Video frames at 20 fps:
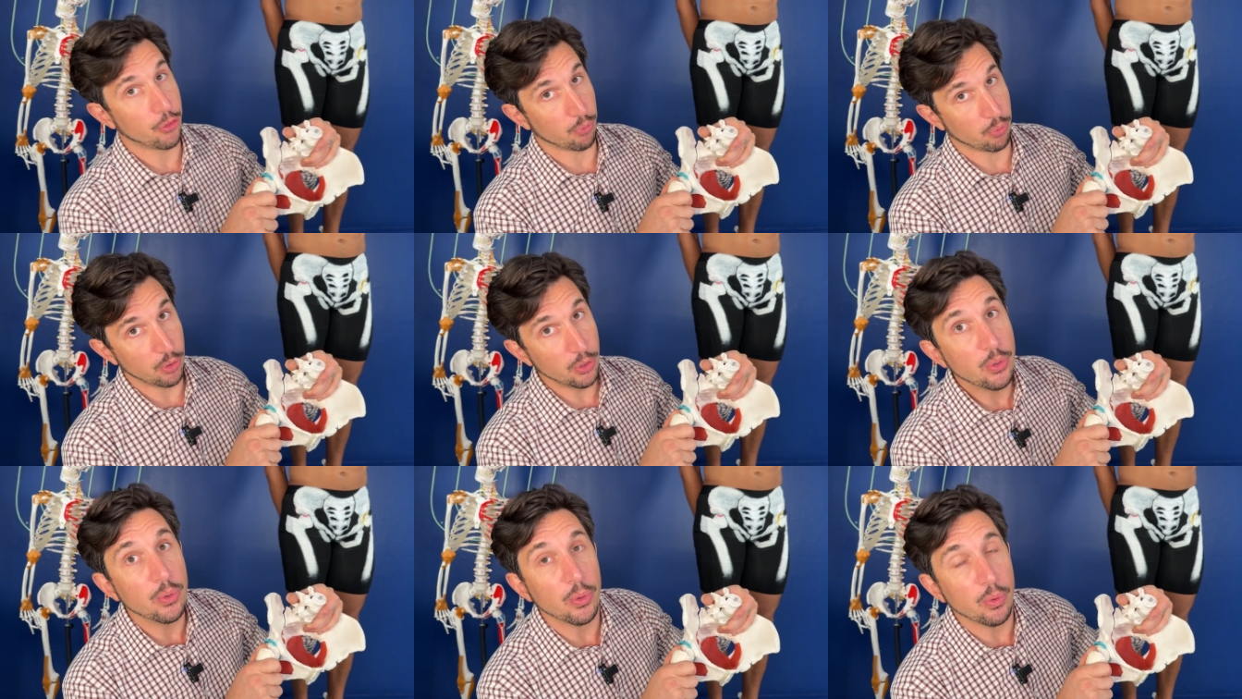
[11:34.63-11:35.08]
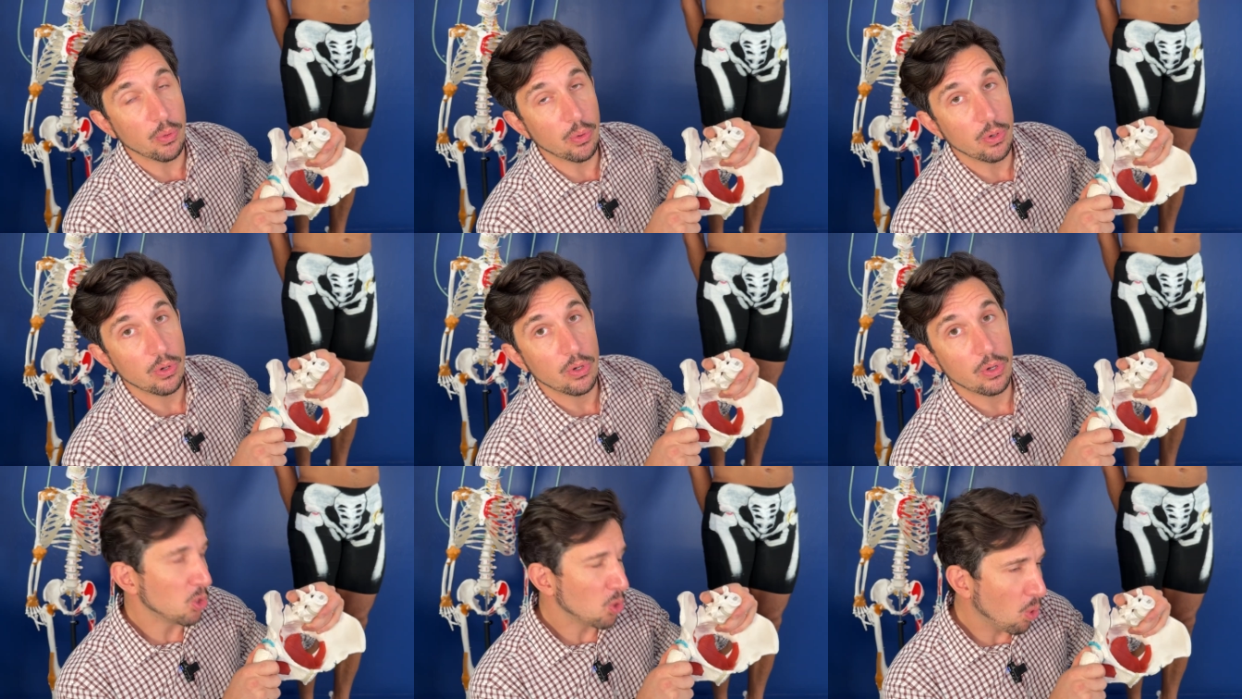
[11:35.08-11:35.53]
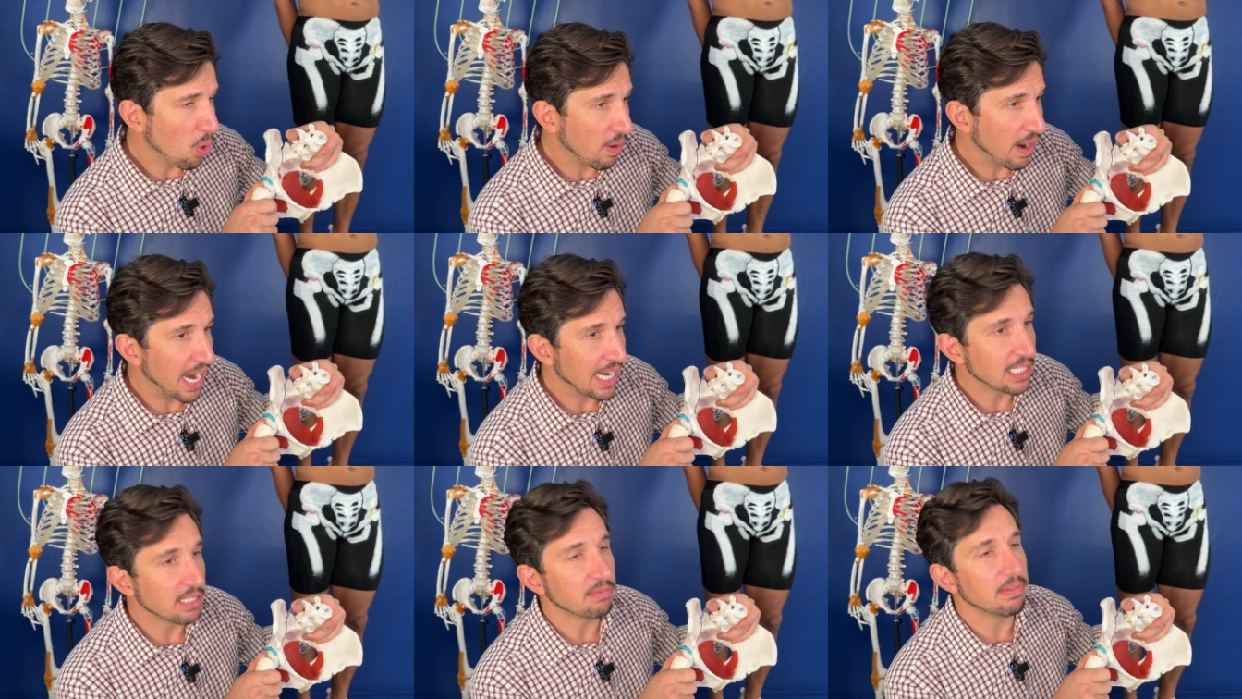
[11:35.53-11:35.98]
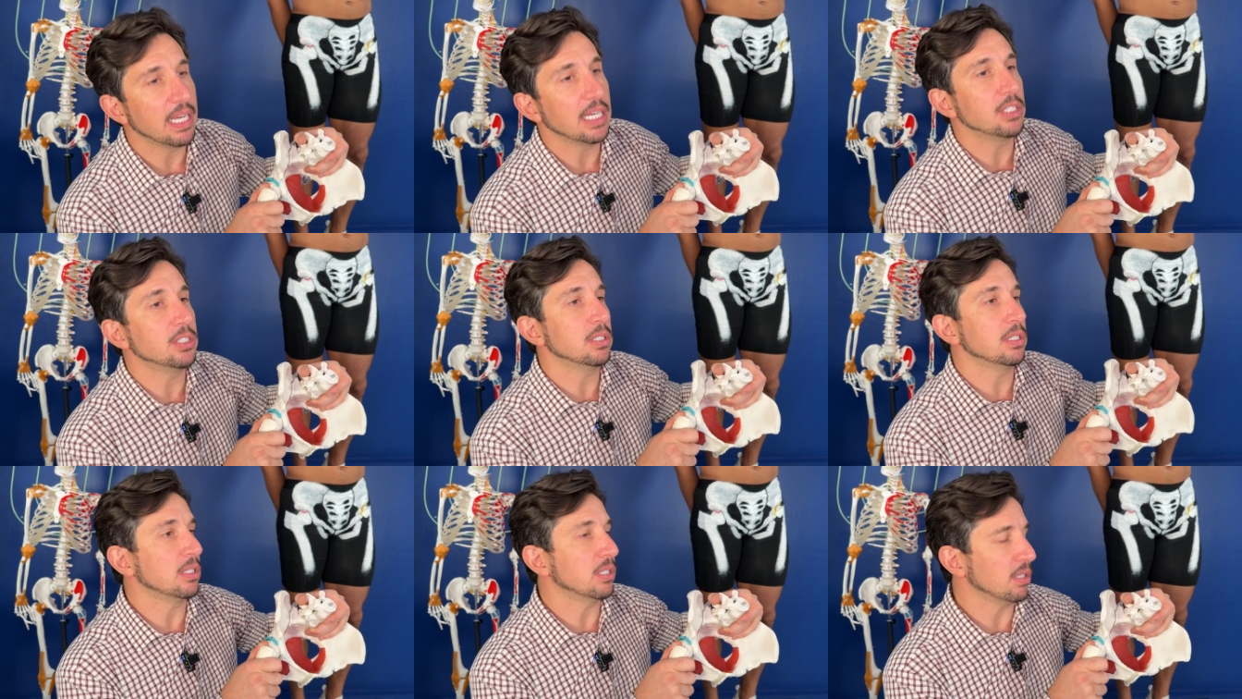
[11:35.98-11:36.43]
through core
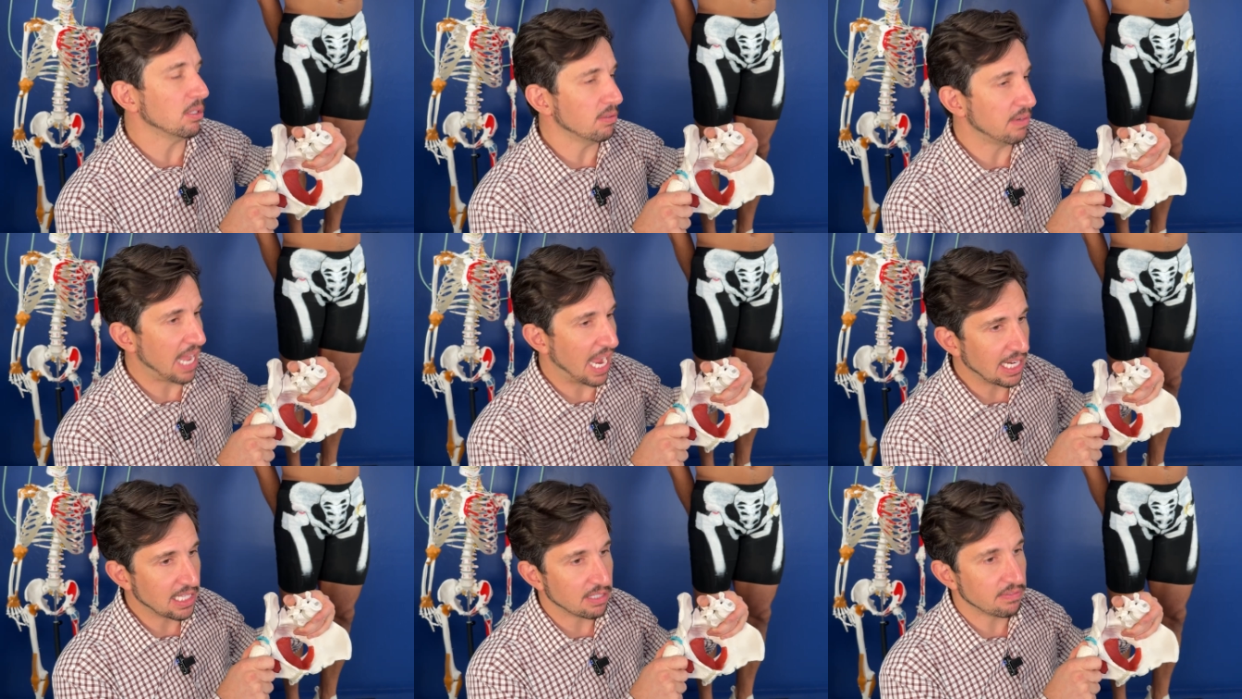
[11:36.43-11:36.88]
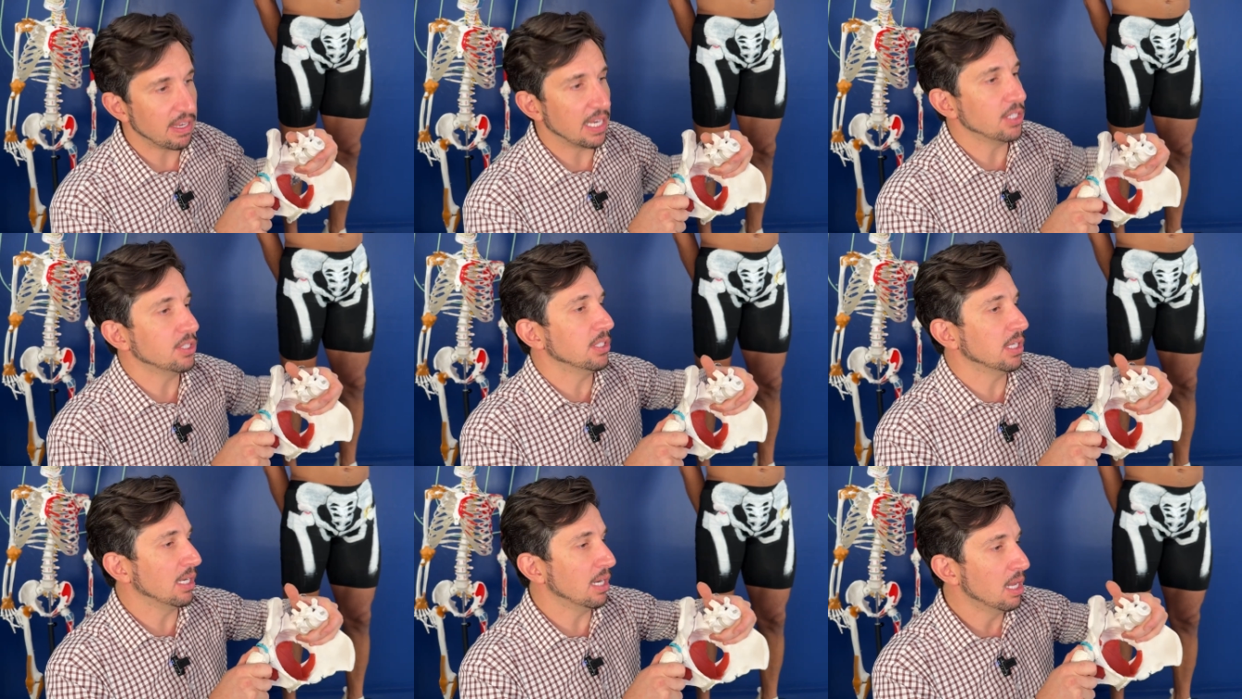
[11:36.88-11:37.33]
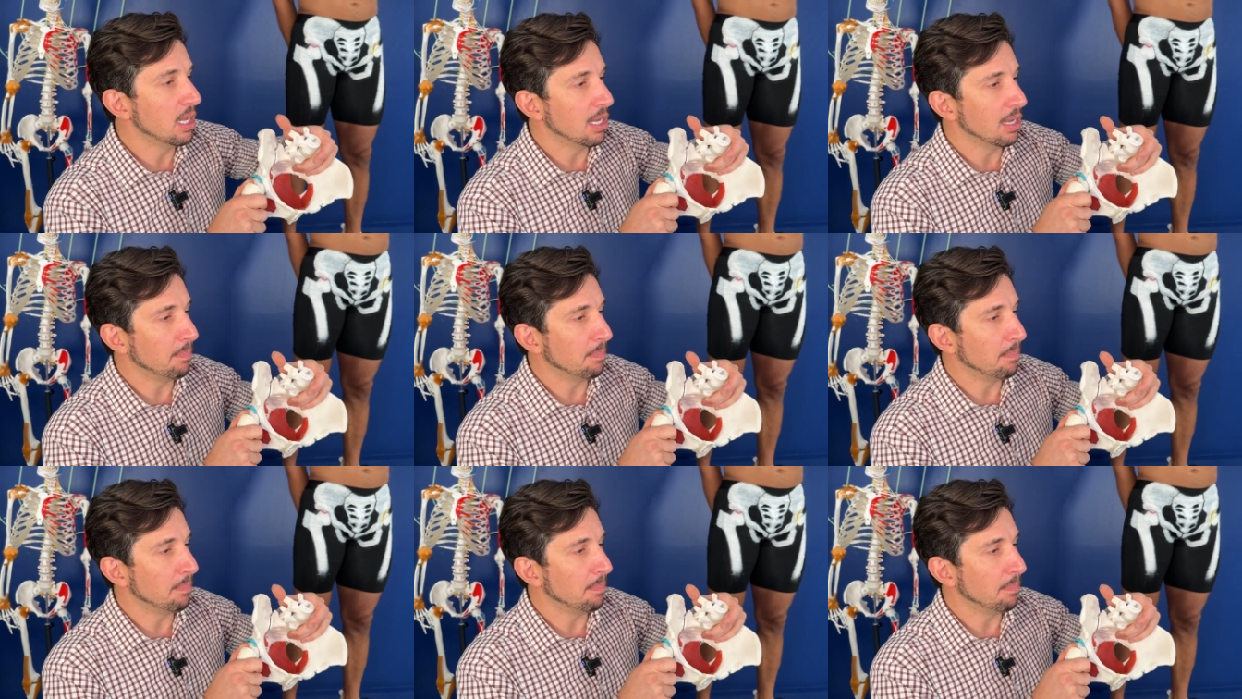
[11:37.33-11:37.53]
activation, glute activation,